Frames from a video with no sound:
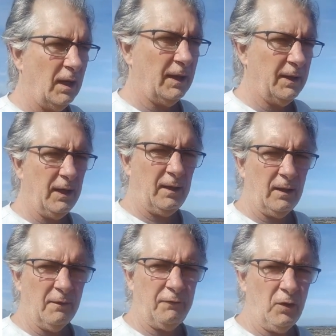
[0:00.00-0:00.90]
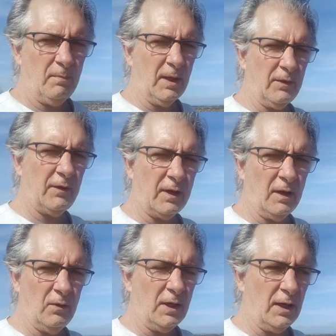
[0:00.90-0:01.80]
And then a few months
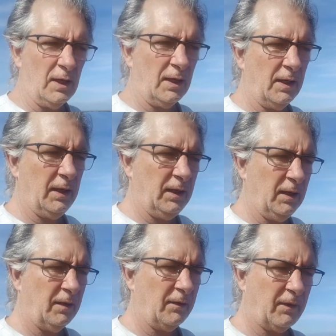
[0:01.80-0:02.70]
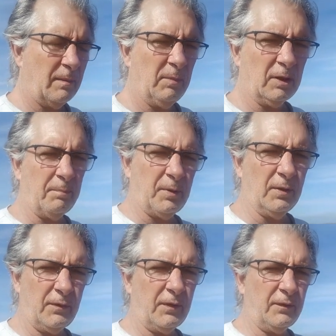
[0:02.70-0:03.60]
ago, I stumbled upon
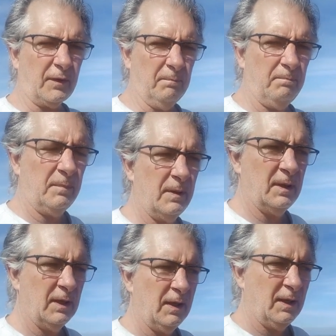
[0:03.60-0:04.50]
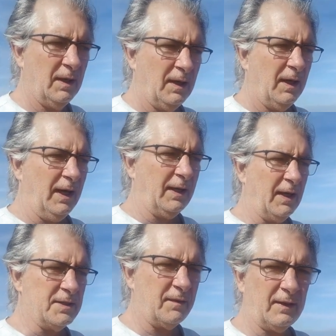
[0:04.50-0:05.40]
Systeme, and
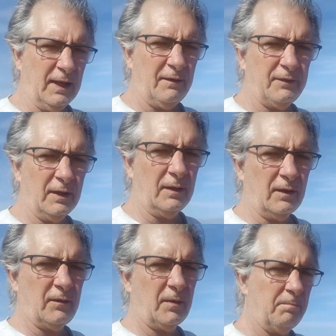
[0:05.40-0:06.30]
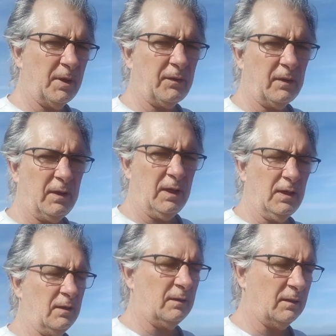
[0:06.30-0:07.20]
I just loved it, its simplicity
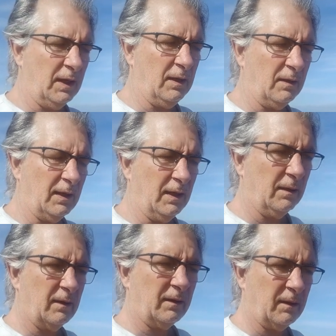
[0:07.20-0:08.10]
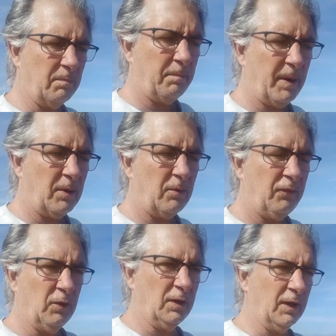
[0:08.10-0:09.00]
and, and, and the
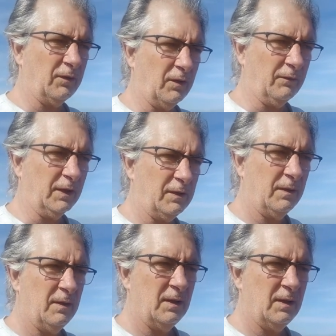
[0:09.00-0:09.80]
powerfulness of it.